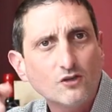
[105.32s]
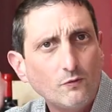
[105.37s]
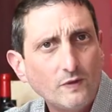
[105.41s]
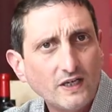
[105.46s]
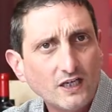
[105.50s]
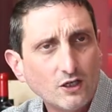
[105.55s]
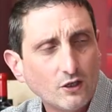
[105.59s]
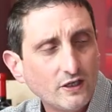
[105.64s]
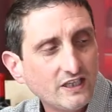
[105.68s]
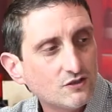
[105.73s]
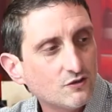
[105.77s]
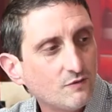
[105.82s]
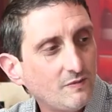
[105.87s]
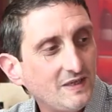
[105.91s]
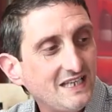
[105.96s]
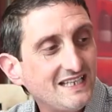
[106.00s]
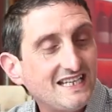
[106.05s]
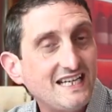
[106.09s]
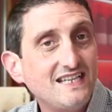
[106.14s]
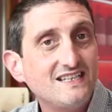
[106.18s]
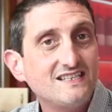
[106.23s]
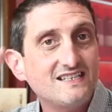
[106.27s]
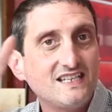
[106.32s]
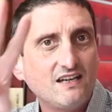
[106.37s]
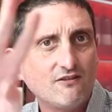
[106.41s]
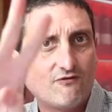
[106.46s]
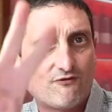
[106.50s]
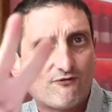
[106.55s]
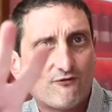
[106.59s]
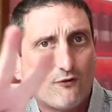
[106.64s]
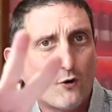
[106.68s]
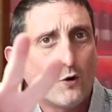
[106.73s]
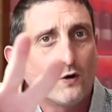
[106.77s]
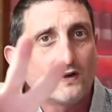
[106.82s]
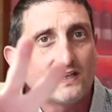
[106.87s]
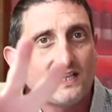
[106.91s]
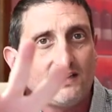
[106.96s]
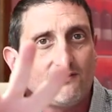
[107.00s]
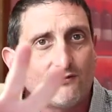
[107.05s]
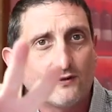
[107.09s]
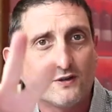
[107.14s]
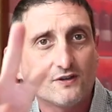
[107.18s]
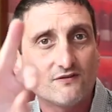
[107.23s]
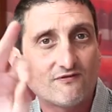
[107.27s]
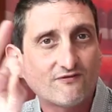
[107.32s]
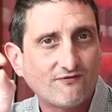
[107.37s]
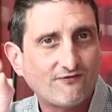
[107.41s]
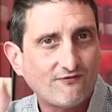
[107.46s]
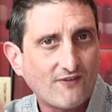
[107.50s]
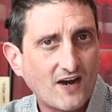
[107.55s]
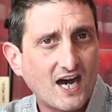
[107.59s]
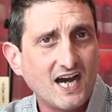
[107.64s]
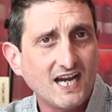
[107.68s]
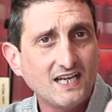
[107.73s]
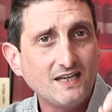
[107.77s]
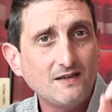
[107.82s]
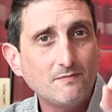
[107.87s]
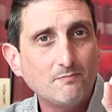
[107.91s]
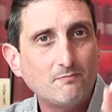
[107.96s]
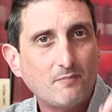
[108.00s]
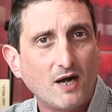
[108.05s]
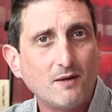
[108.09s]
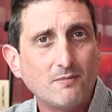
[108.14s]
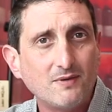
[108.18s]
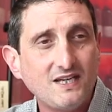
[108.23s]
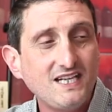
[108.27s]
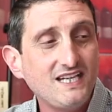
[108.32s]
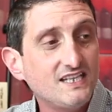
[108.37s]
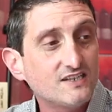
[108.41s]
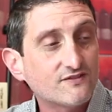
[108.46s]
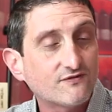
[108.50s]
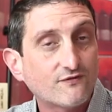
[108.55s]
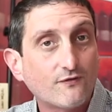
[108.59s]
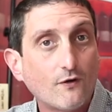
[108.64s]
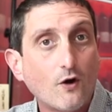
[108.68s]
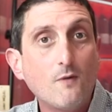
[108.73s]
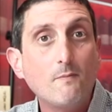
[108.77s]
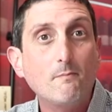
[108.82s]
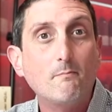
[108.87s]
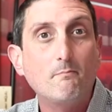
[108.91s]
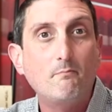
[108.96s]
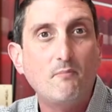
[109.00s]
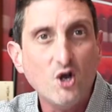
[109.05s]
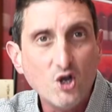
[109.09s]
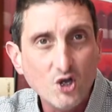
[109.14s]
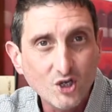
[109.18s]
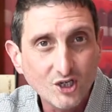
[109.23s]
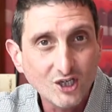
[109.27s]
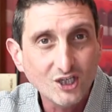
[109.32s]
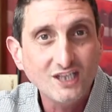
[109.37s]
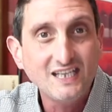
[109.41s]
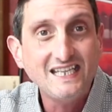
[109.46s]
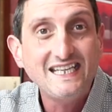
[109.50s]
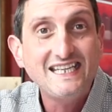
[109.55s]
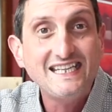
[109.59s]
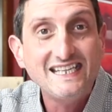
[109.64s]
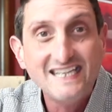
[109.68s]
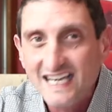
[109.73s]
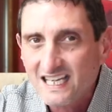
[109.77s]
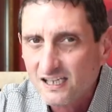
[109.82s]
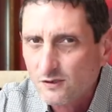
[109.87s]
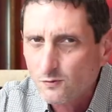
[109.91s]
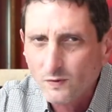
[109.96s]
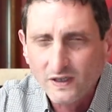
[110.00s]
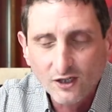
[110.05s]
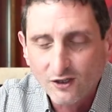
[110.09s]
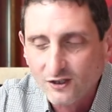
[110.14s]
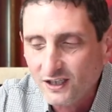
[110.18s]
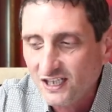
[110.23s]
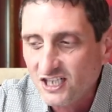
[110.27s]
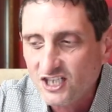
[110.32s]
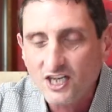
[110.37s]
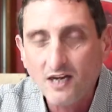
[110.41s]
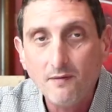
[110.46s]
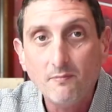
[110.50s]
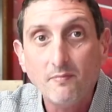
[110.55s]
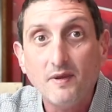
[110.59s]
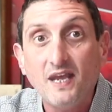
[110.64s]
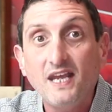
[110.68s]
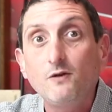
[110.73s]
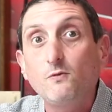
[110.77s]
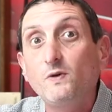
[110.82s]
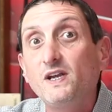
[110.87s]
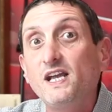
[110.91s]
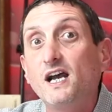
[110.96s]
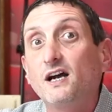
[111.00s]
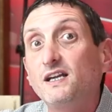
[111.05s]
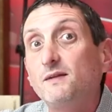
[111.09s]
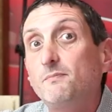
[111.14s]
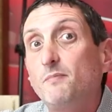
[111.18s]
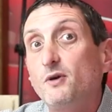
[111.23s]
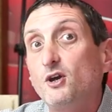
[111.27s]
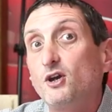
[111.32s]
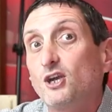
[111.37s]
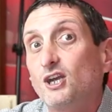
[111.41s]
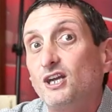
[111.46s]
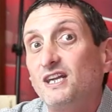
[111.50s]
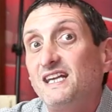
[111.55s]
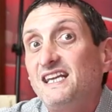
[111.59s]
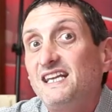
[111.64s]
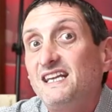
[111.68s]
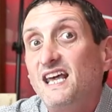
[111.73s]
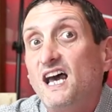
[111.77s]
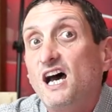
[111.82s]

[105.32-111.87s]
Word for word: So we're going to be tasting four different fine bubblies from Burgundy. Yes, we're not in Champagne, we are in Burgundy.